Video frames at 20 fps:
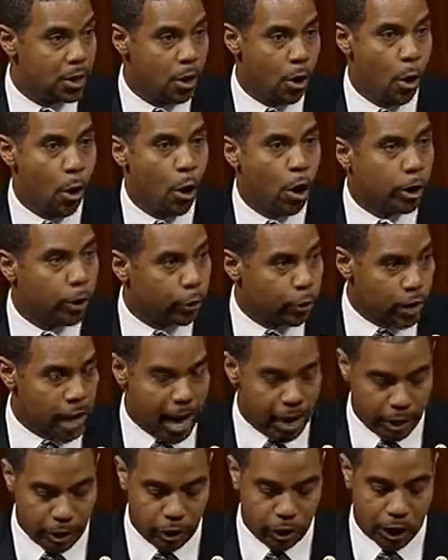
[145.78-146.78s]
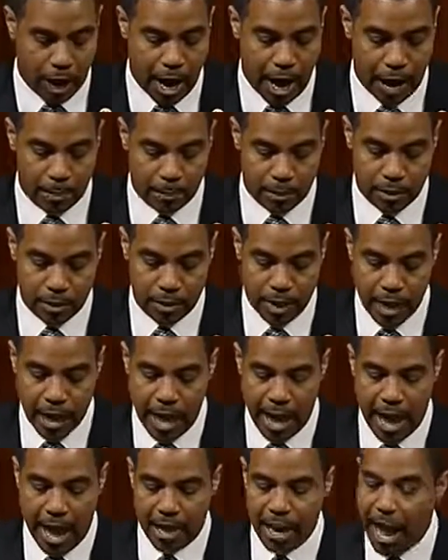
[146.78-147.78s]
or creating jobs,
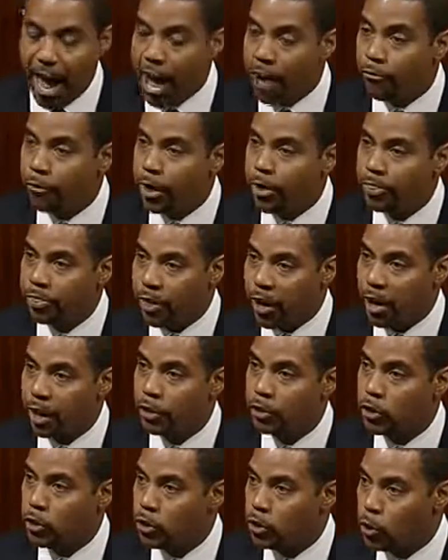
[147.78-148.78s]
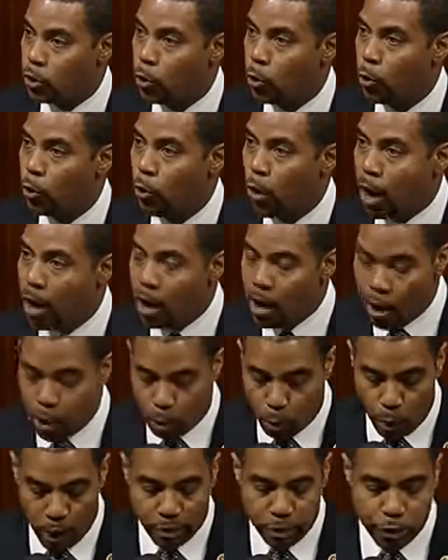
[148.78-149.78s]
and everything to do
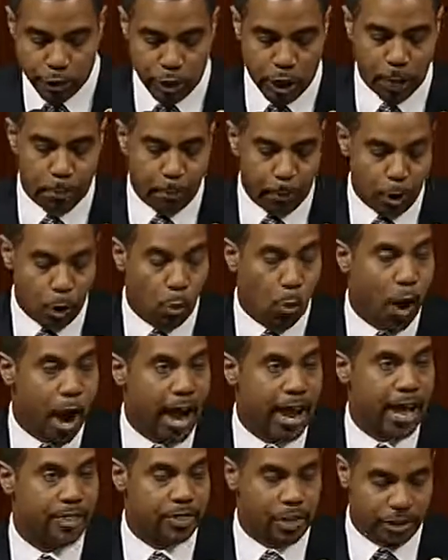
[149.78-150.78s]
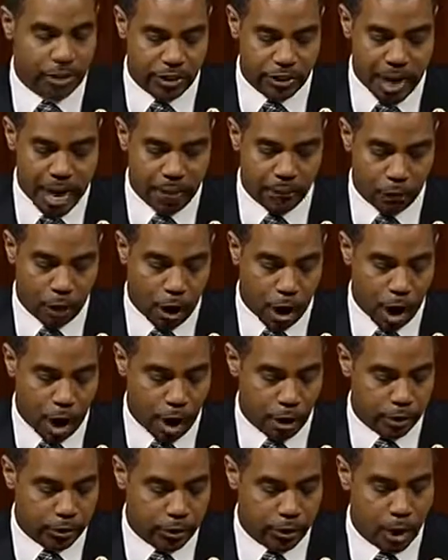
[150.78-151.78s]
with chipping away at the
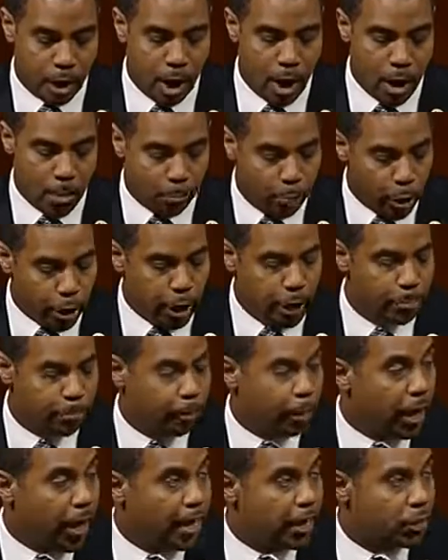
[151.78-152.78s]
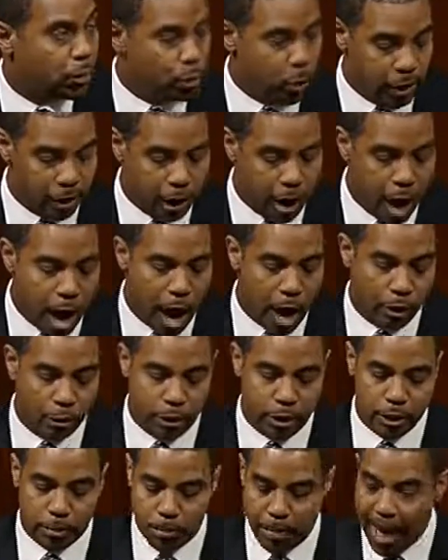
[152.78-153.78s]
safeguards put in place when
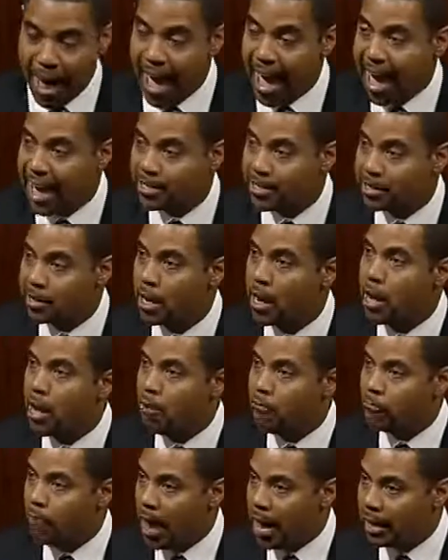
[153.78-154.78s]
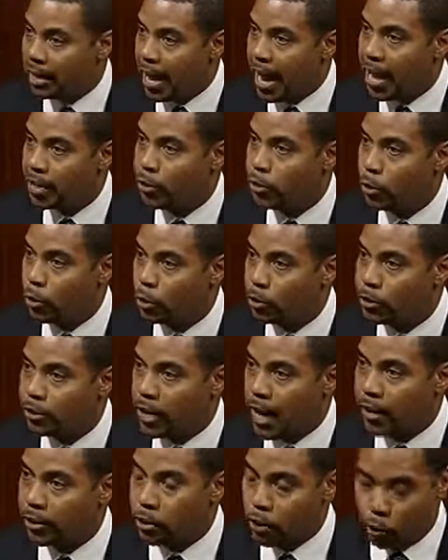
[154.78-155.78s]
Congress passed financial
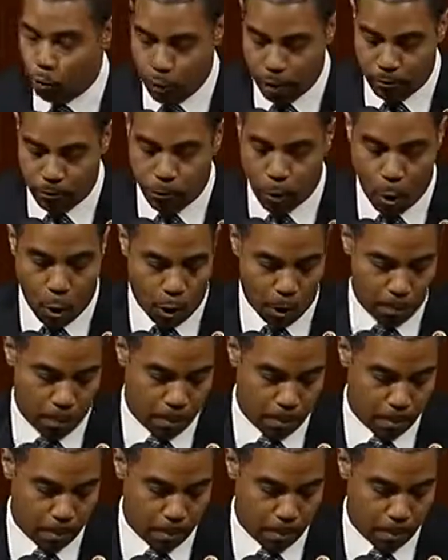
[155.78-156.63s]
sector reform.